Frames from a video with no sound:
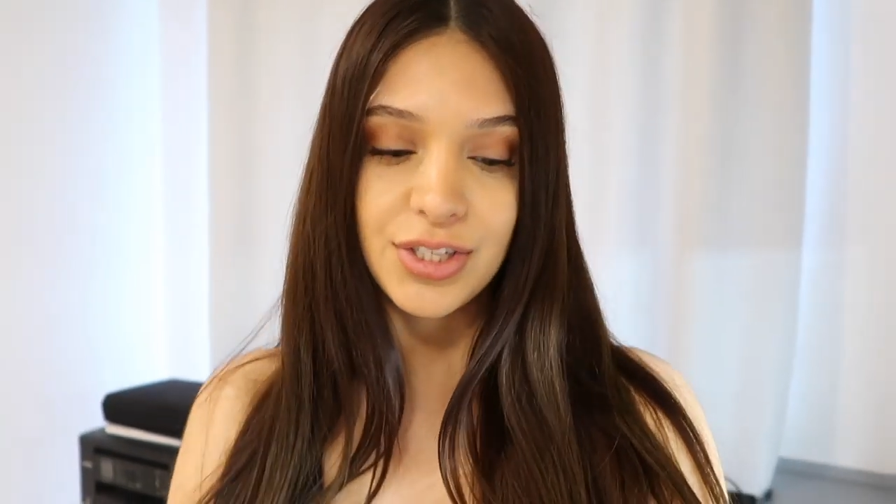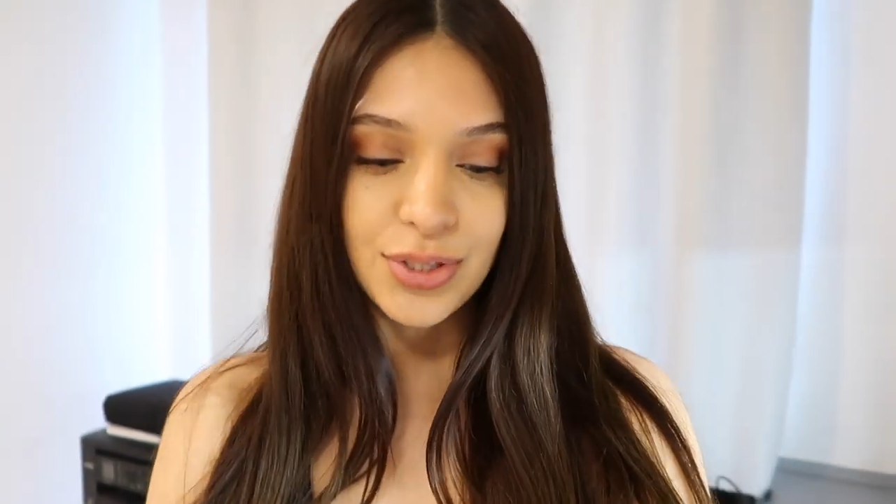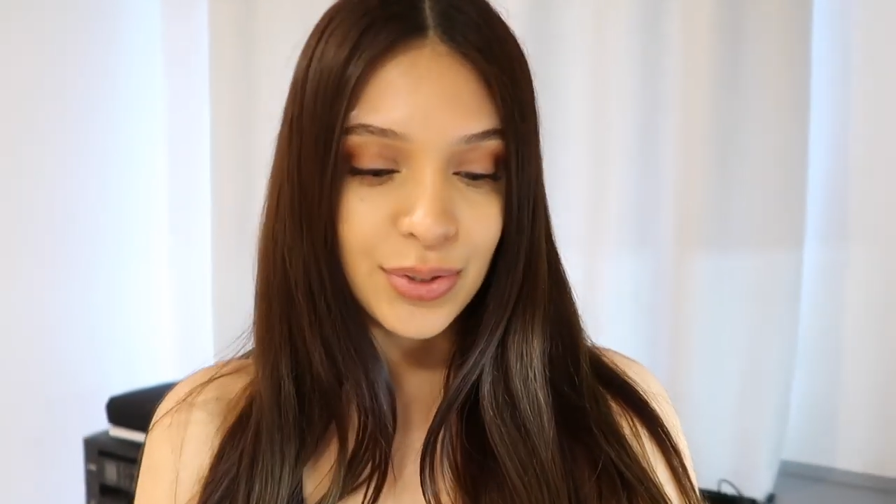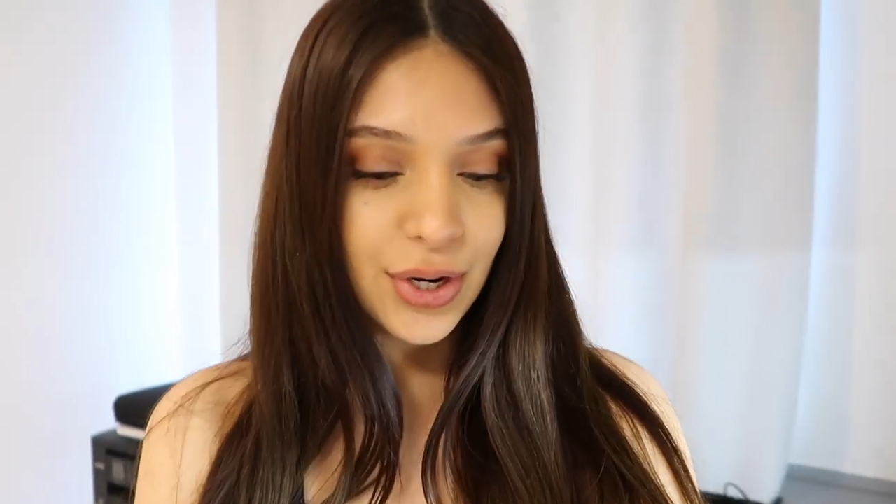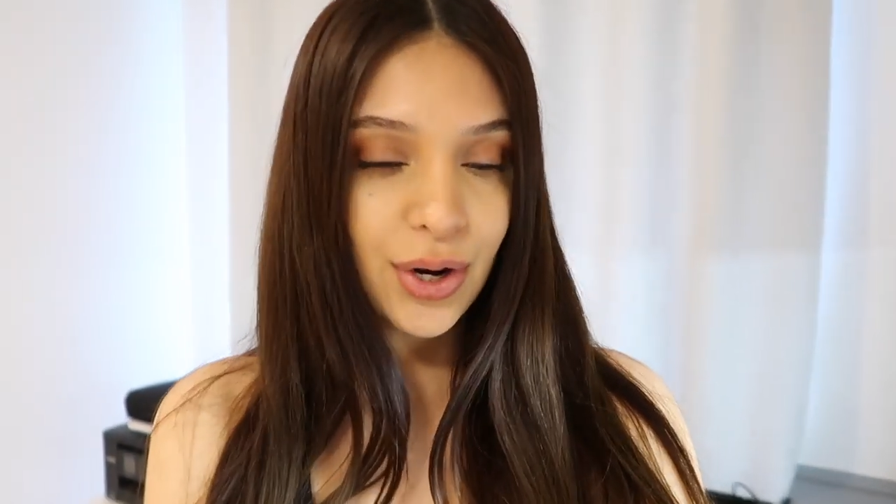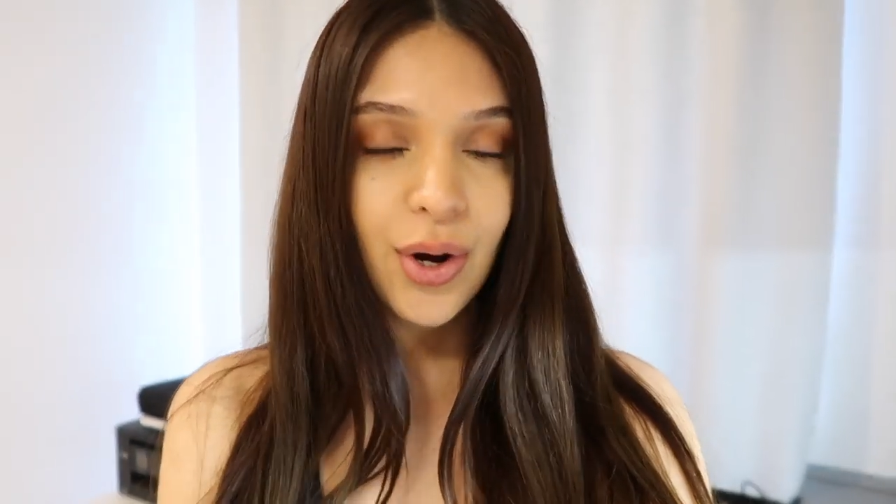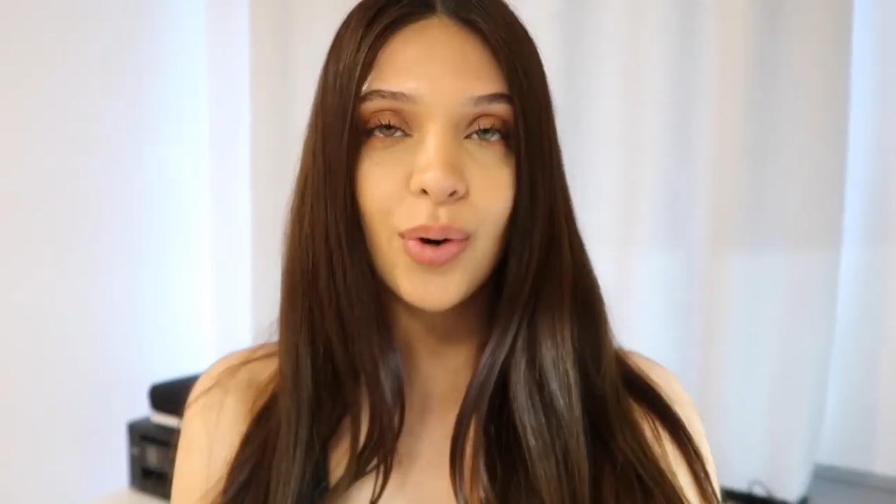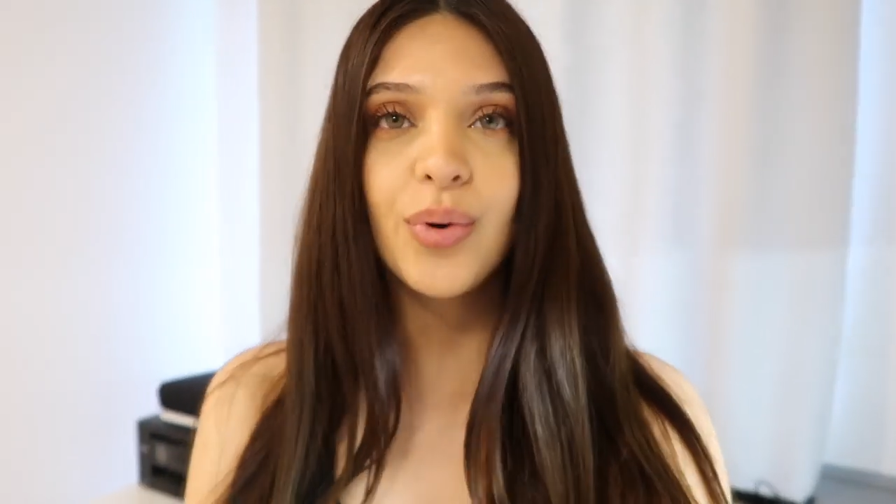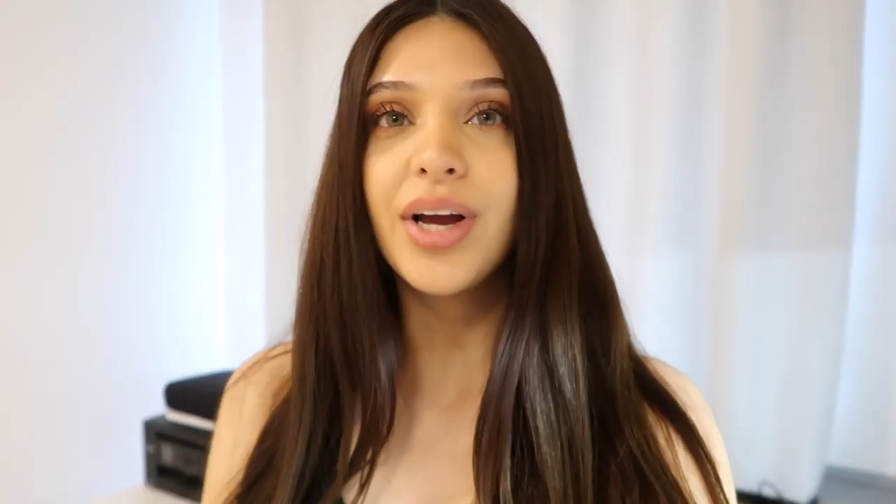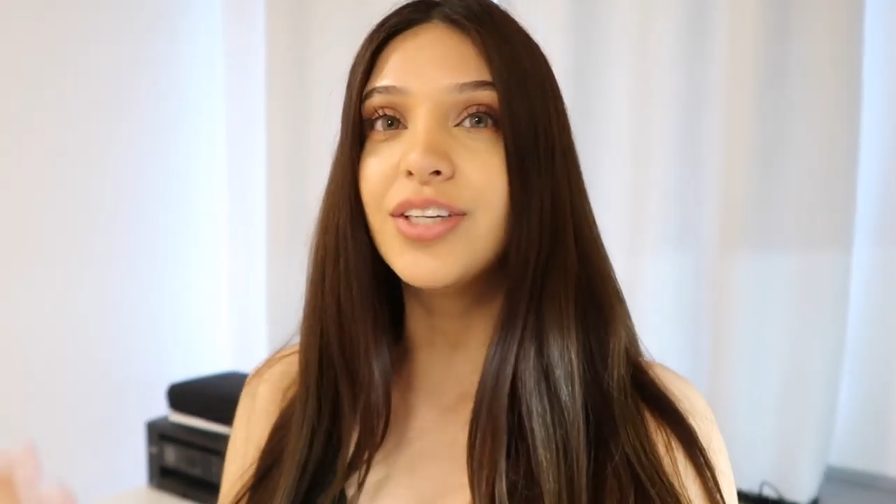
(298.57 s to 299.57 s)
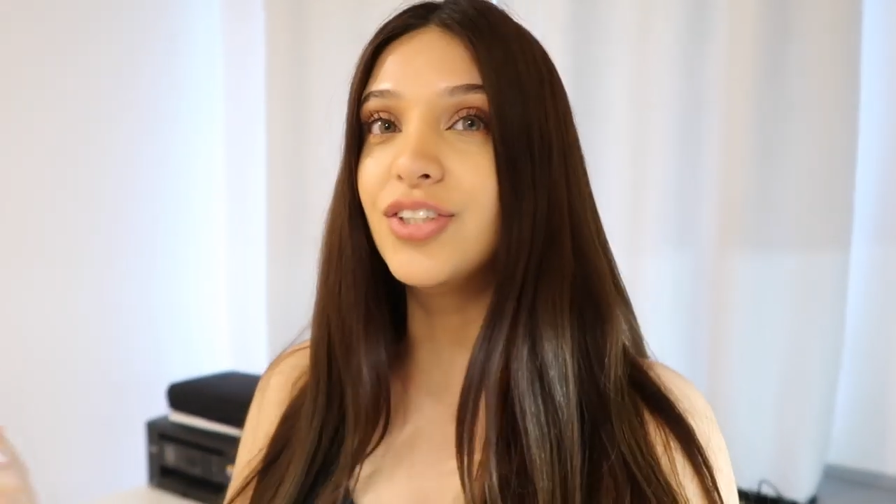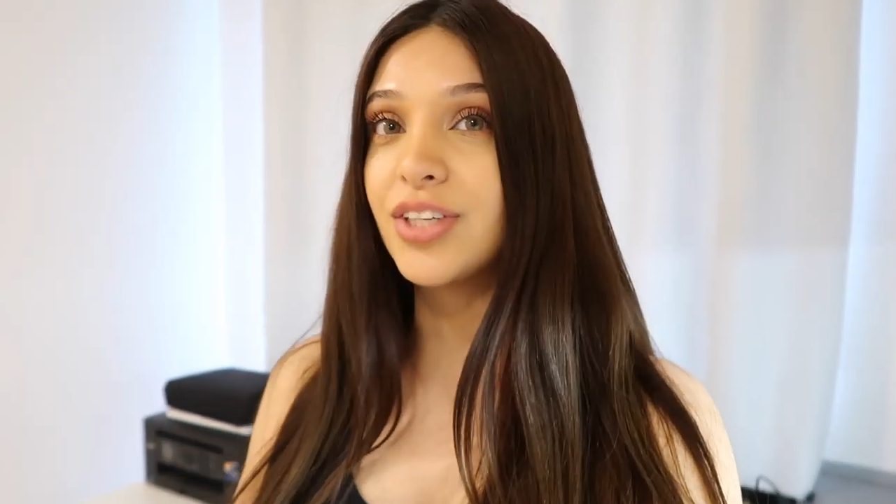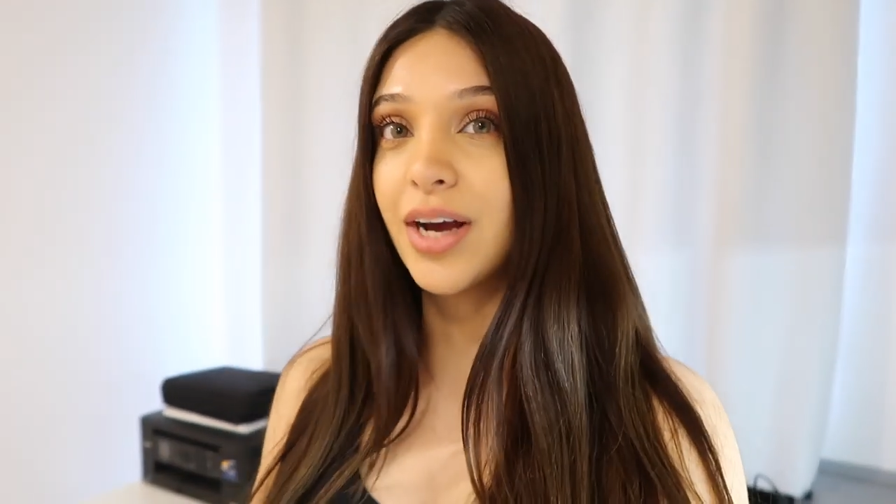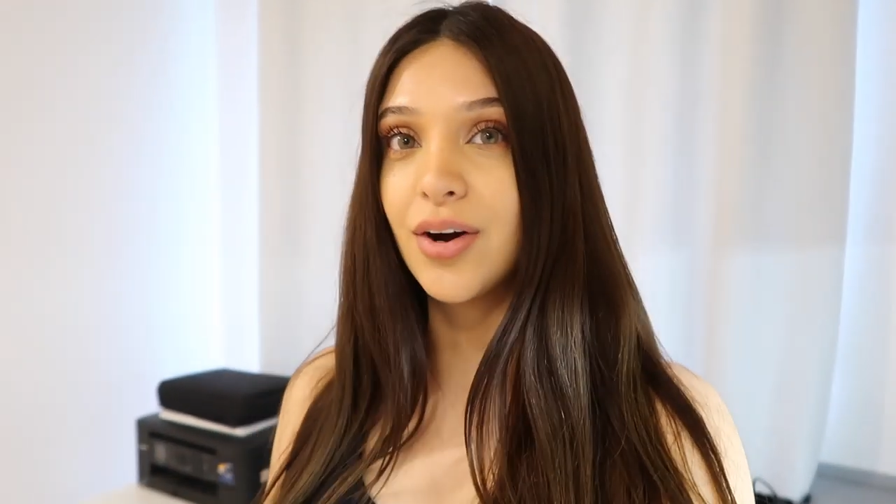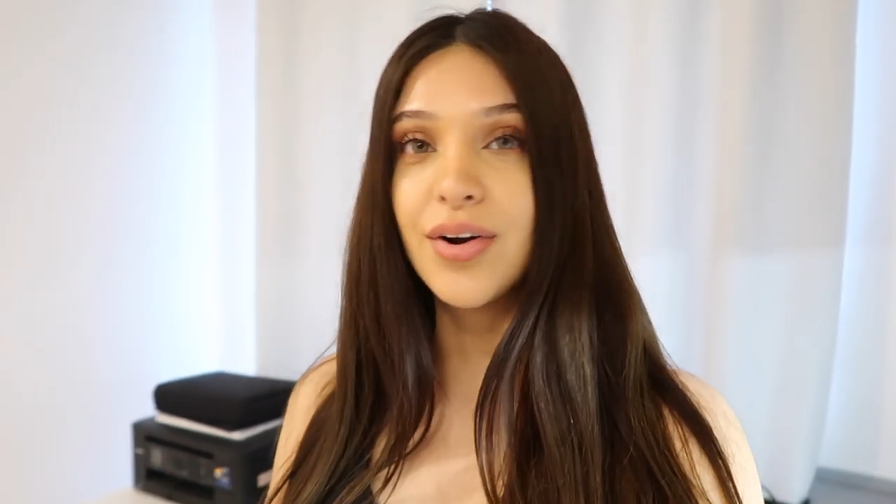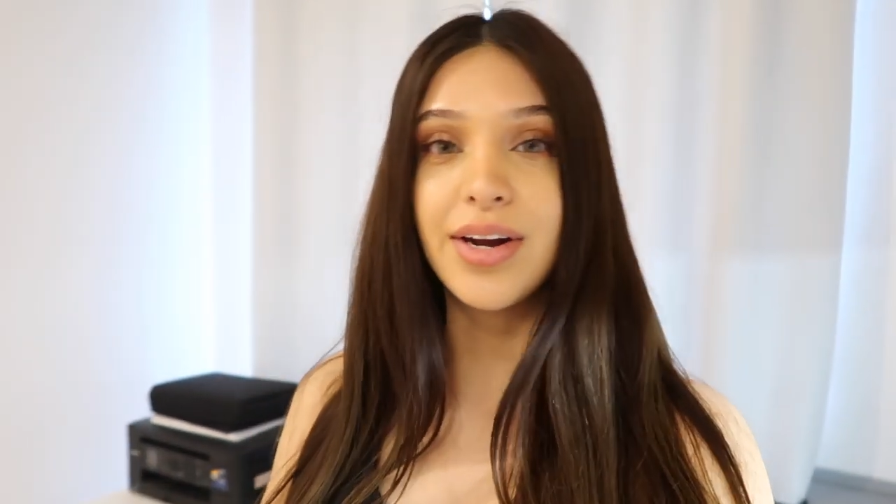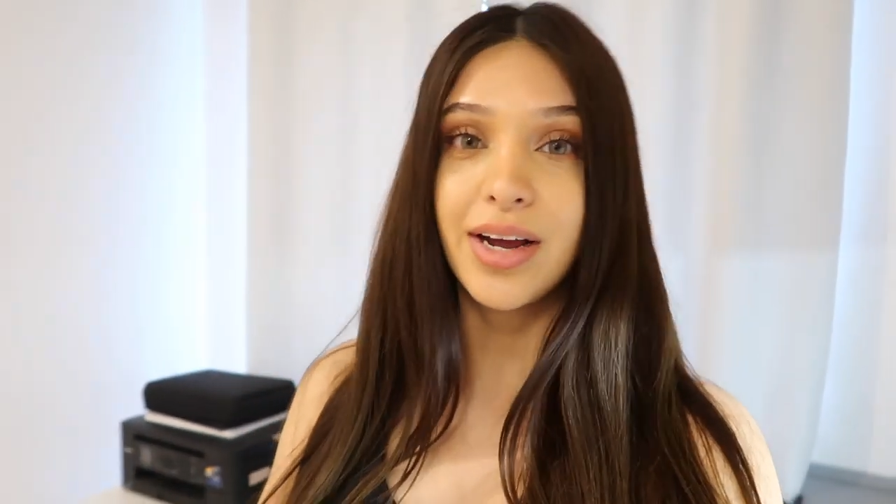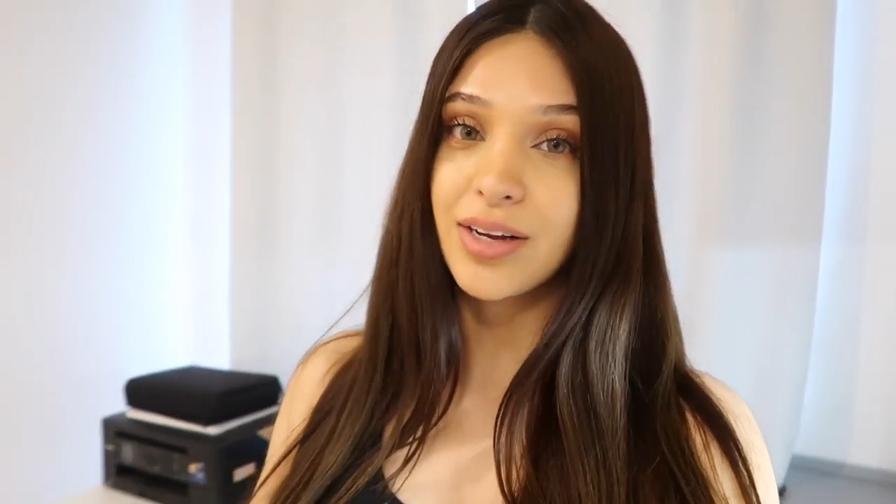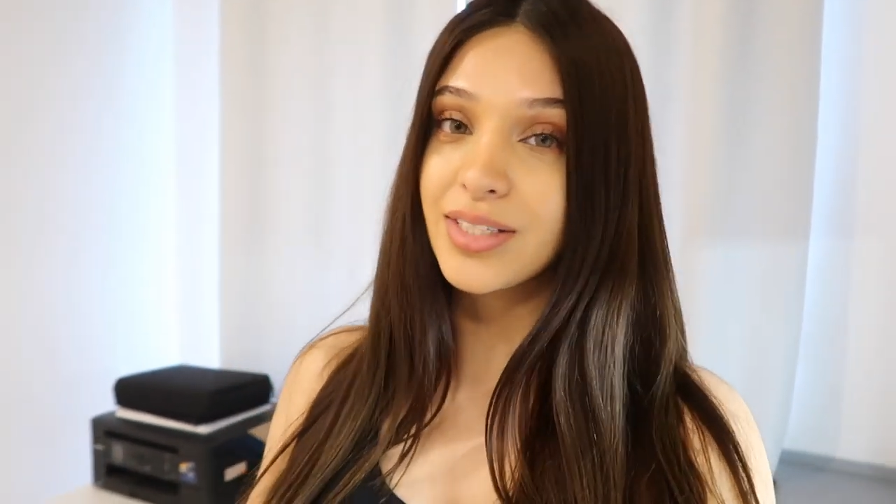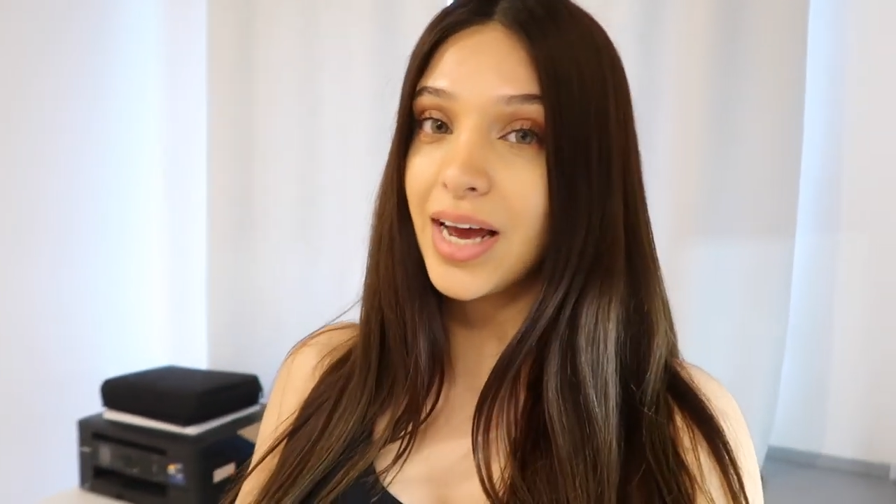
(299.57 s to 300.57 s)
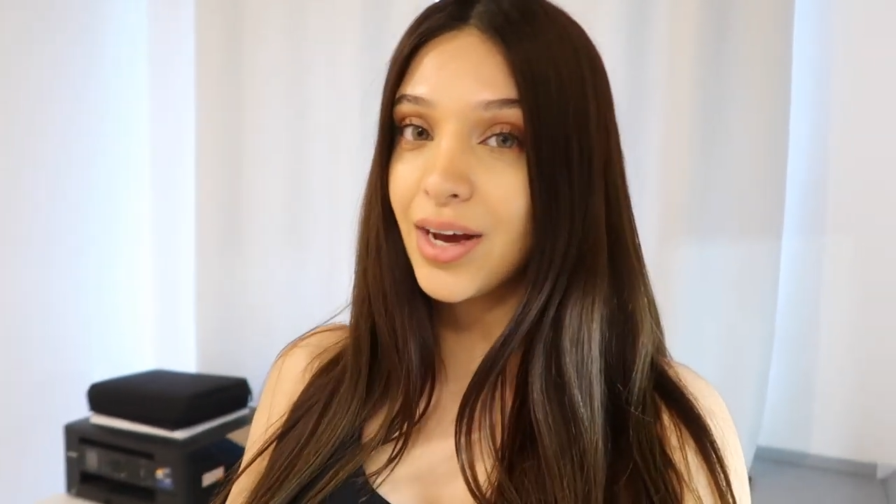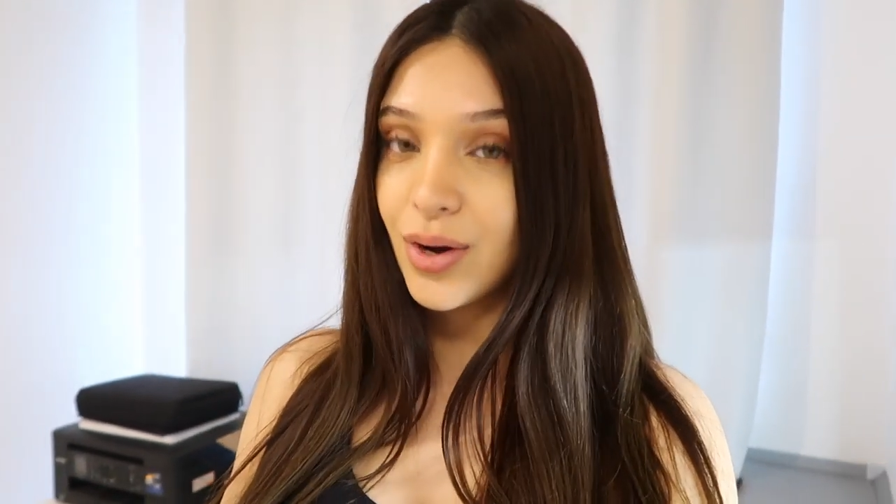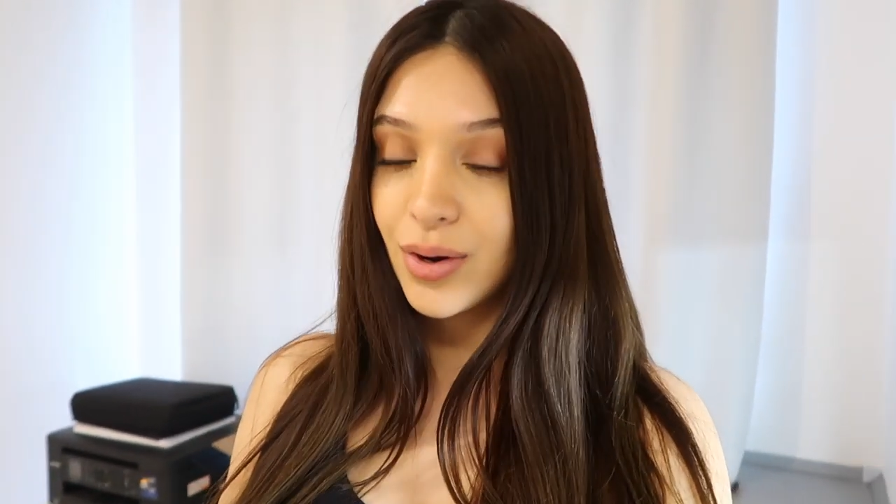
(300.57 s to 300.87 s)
to do your own gel nails at